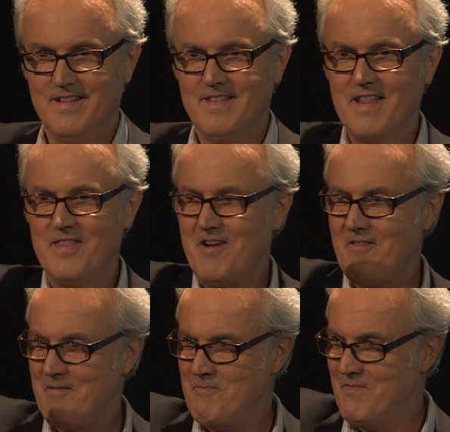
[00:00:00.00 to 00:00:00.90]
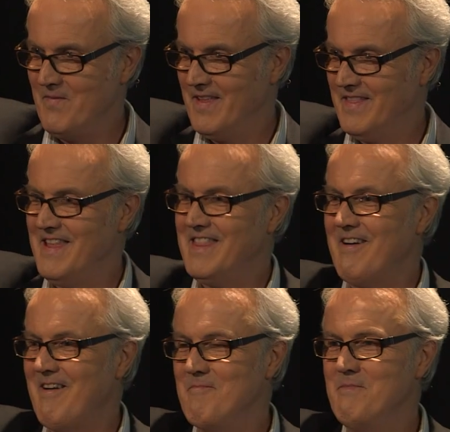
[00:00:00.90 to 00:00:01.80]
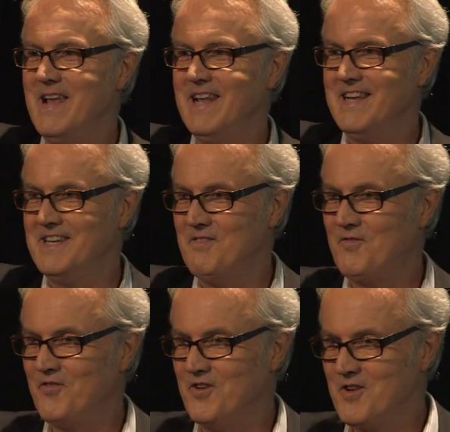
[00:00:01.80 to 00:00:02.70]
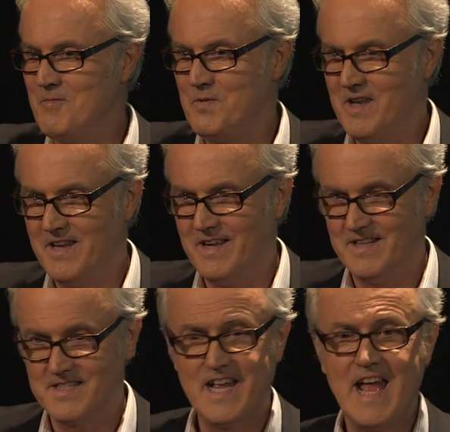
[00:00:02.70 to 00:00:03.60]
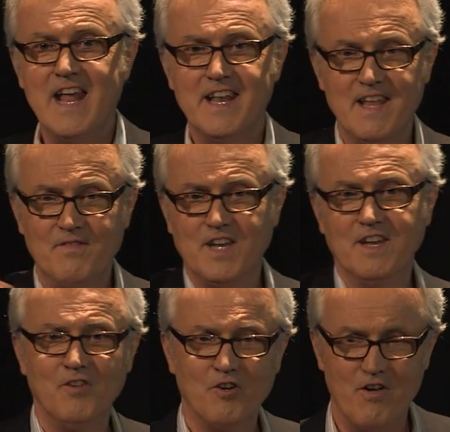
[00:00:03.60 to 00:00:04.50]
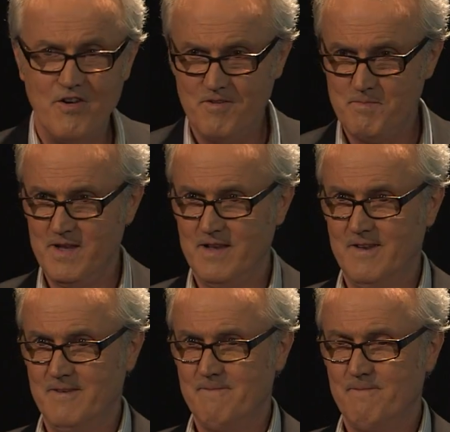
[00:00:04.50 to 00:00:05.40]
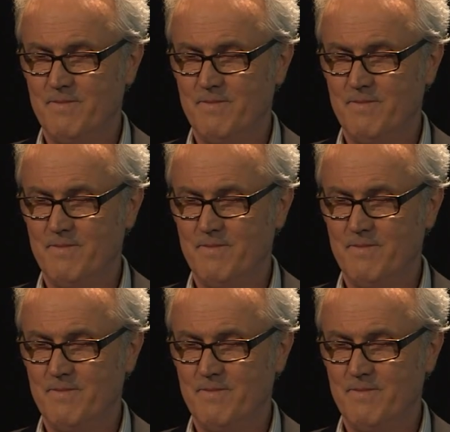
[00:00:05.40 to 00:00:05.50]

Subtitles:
that there are many different opinions, and never give your own opinion.